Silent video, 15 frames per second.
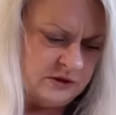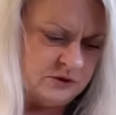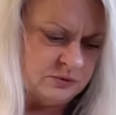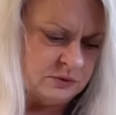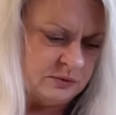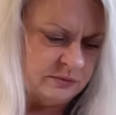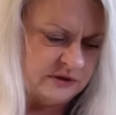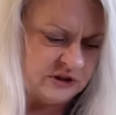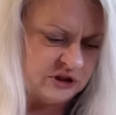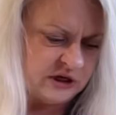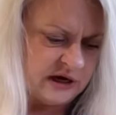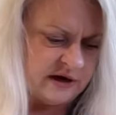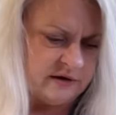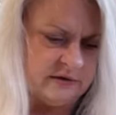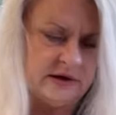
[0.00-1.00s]
There's one with
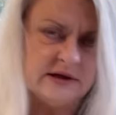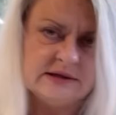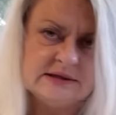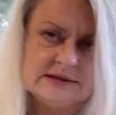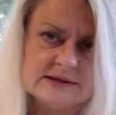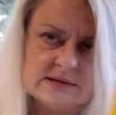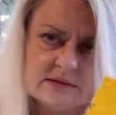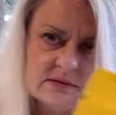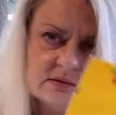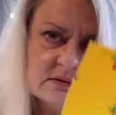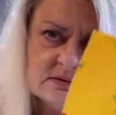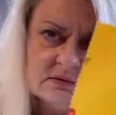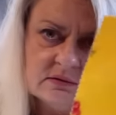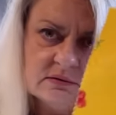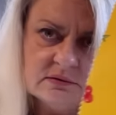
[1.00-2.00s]
cherries.
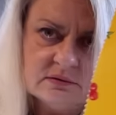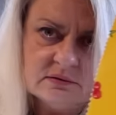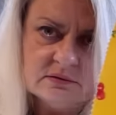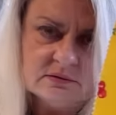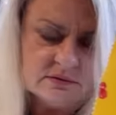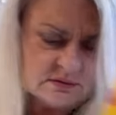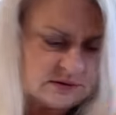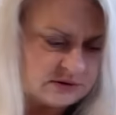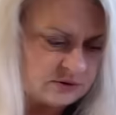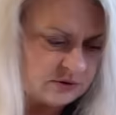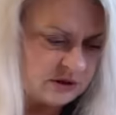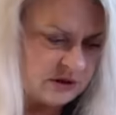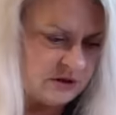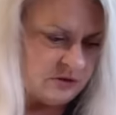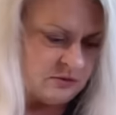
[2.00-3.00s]
So
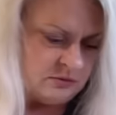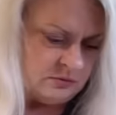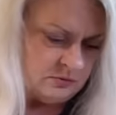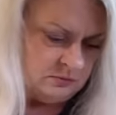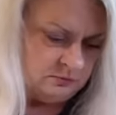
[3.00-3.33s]
cute.